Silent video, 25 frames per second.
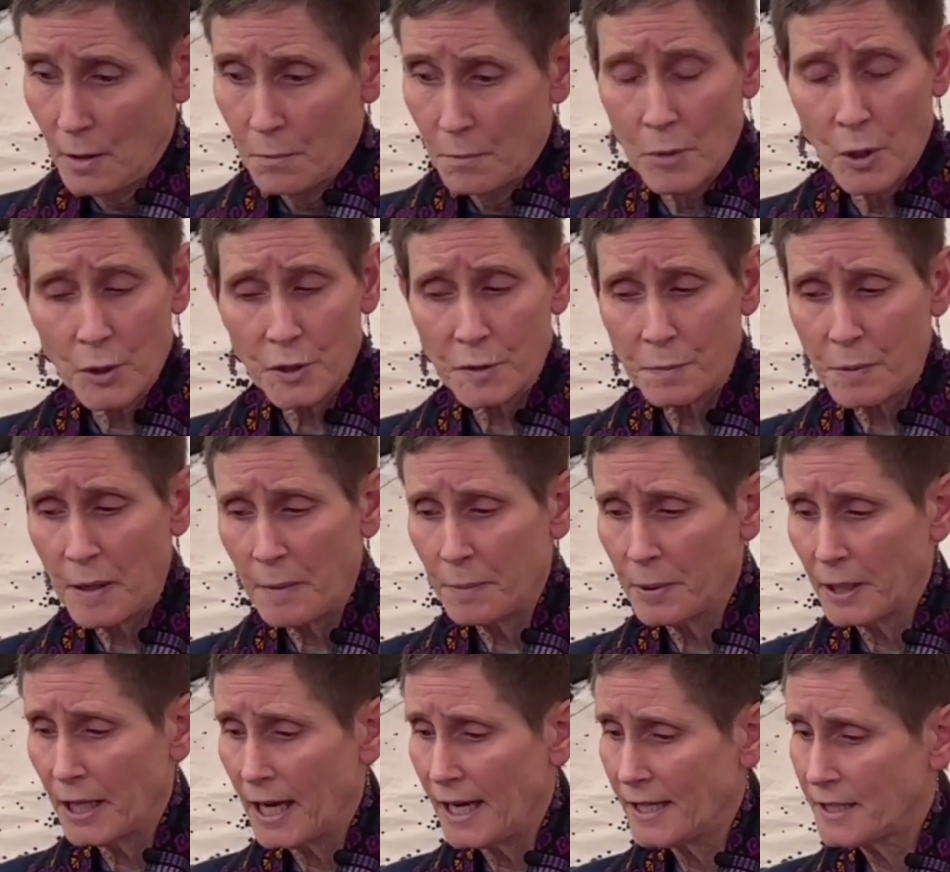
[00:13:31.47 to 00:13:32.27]
Most
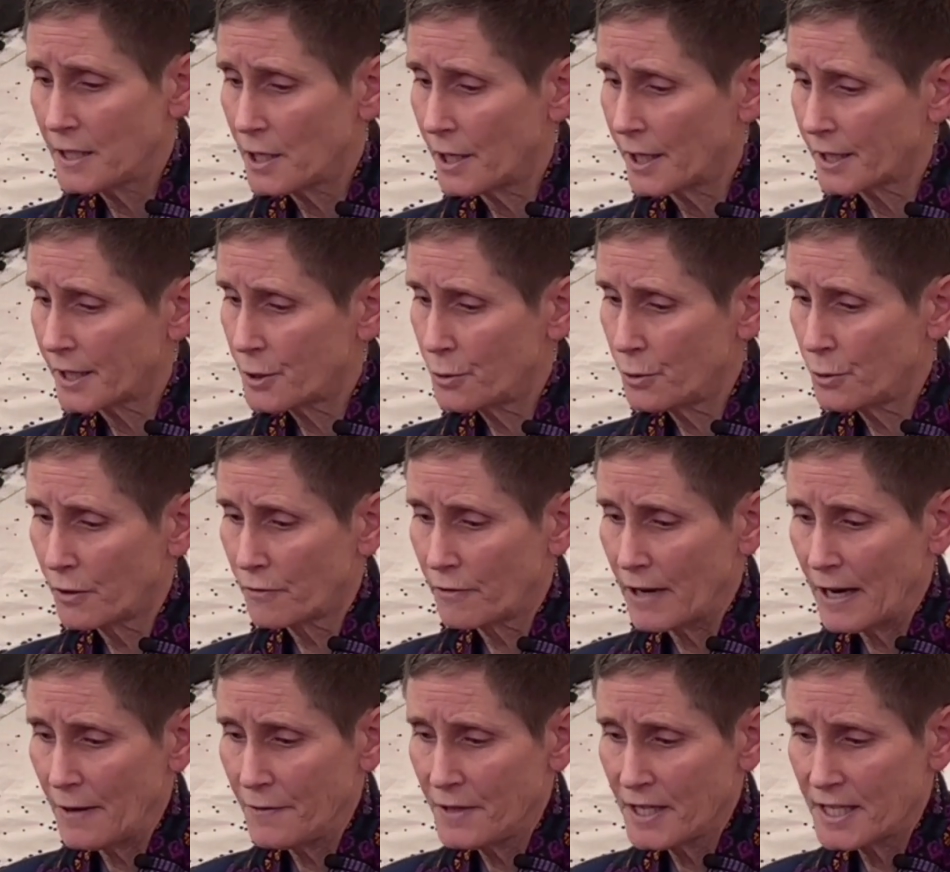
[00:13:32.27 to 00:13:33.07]
people I talk to
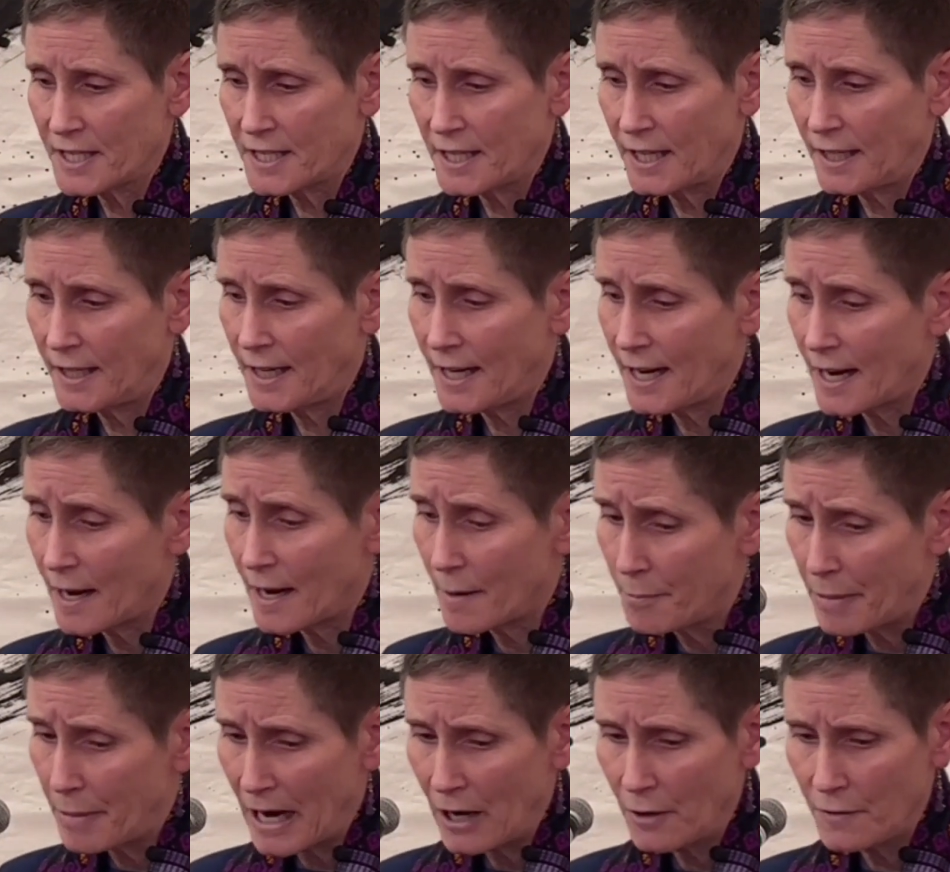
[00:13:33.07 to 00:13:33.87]
around the city
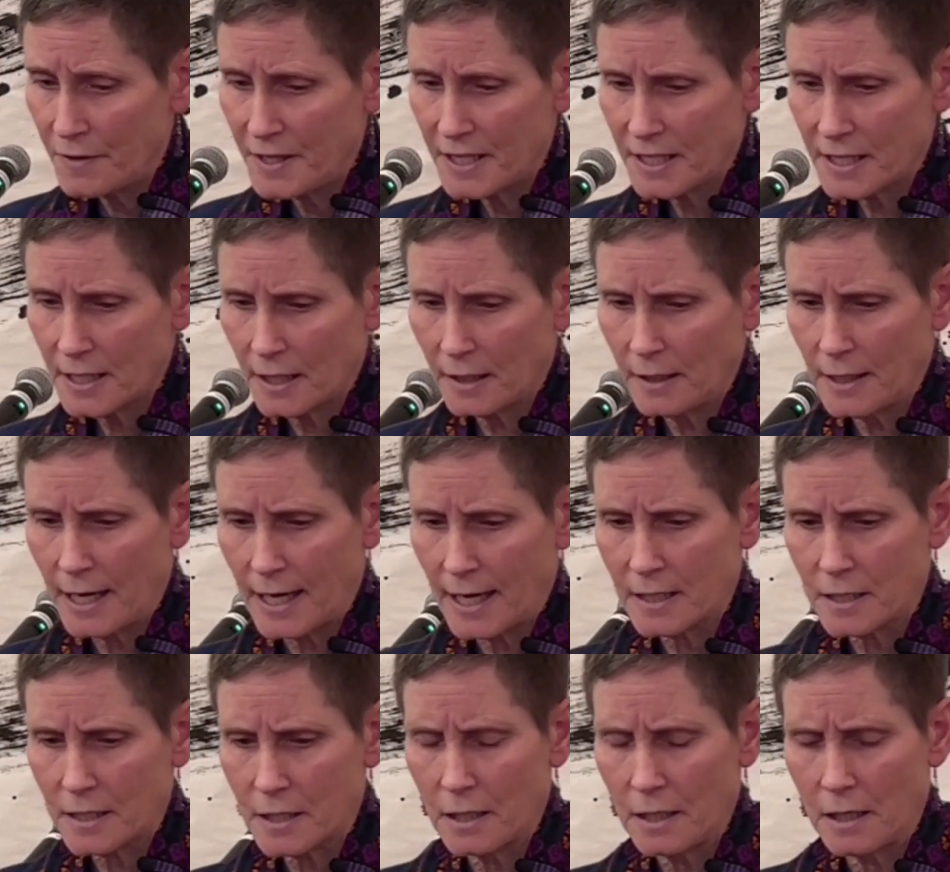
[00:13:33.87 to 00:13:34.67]
about this
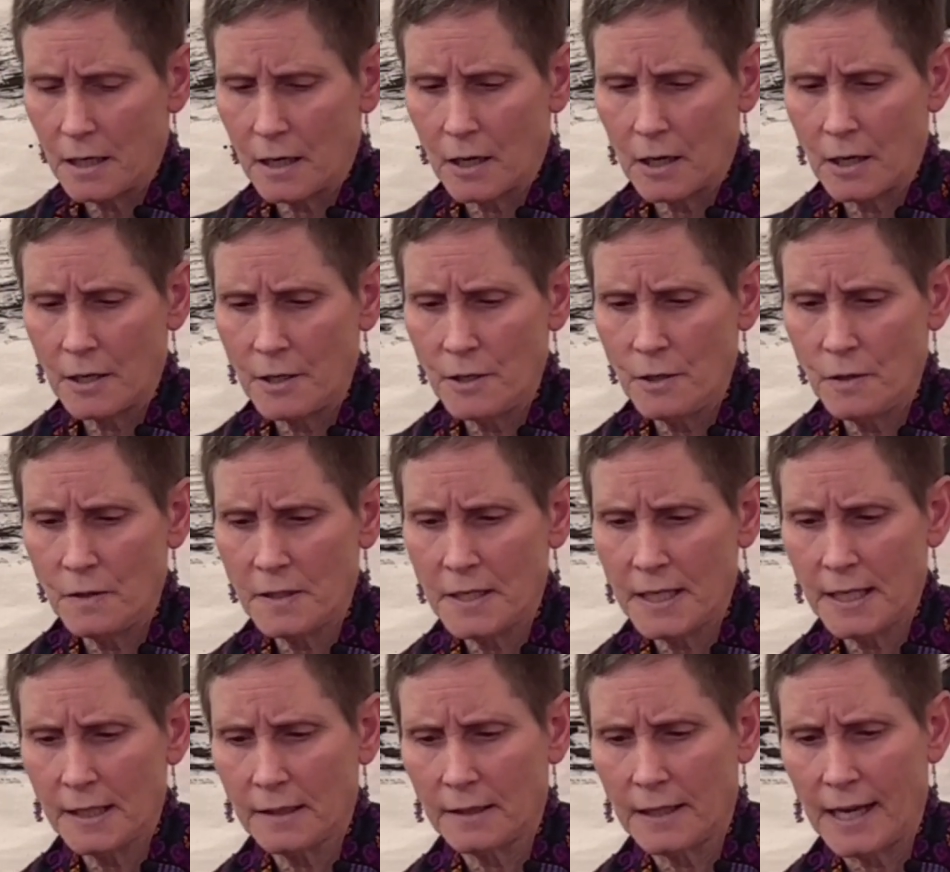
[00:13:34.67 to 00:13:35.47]
election are
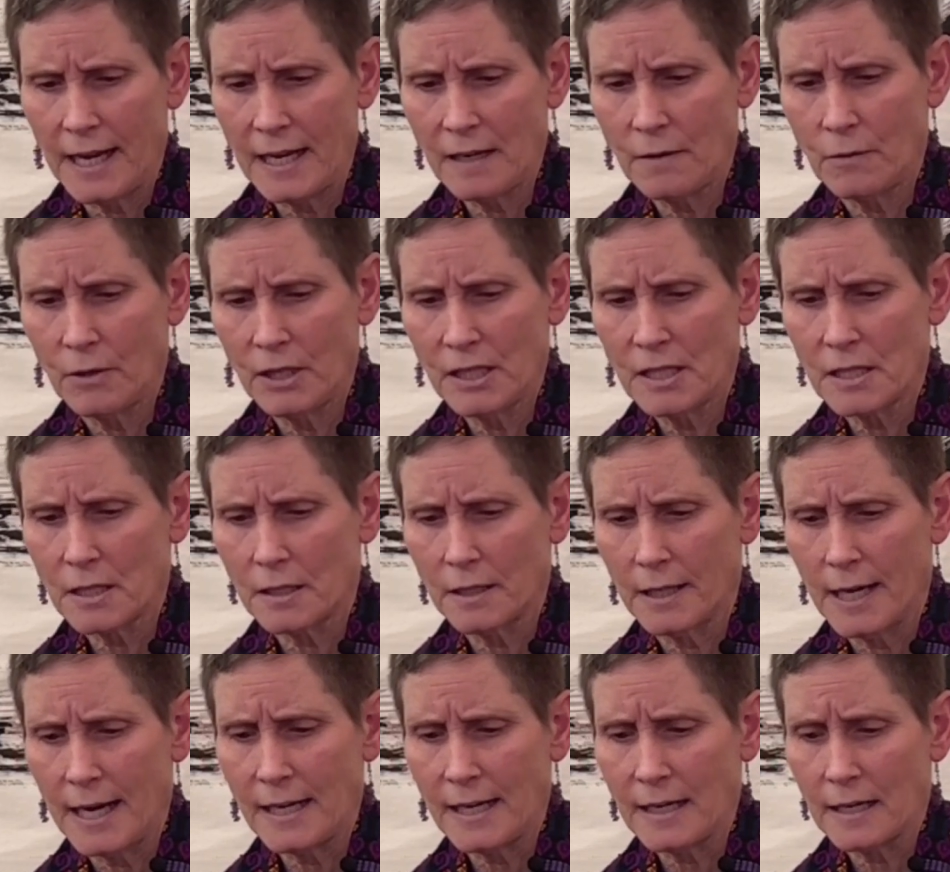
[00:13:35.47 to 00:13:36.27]
using
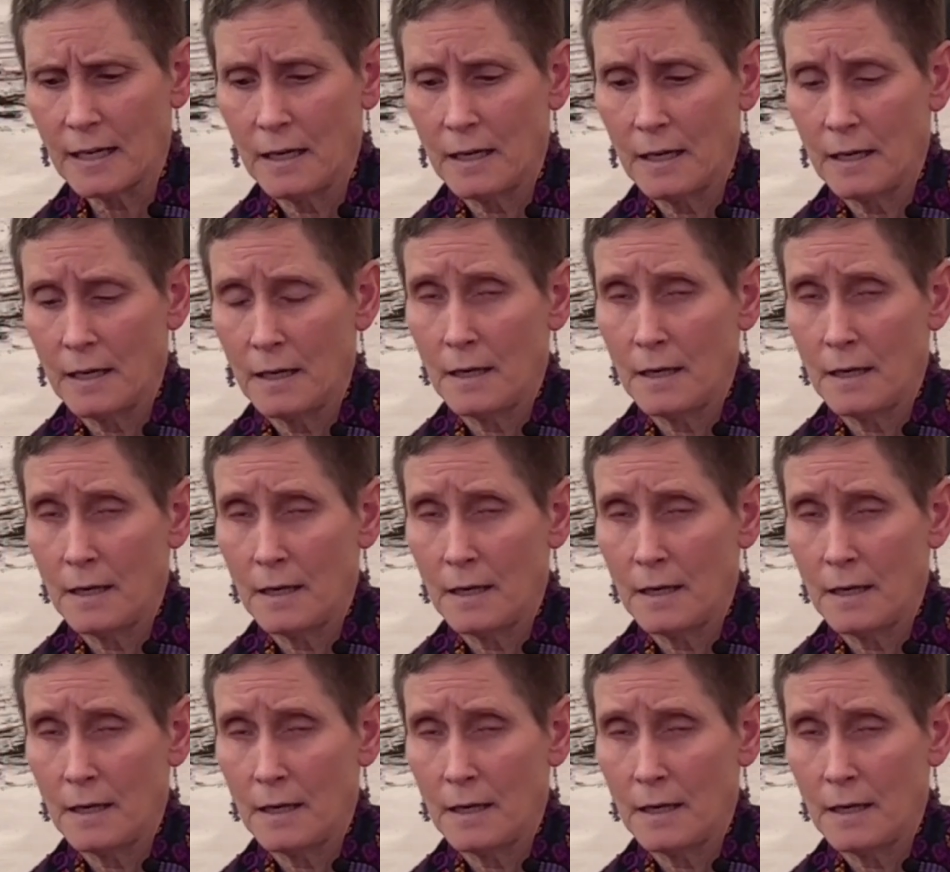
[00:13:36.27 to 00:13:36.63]
language like,